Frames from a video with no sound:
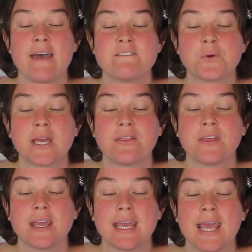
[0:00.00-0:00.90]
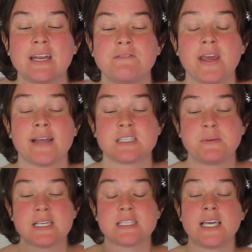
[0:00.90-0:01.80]
everything in advance
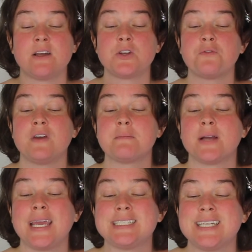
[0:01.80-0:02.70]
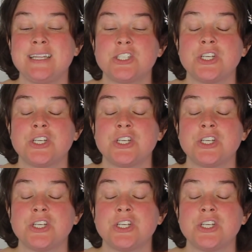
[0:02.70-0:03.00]
because then on November 18th,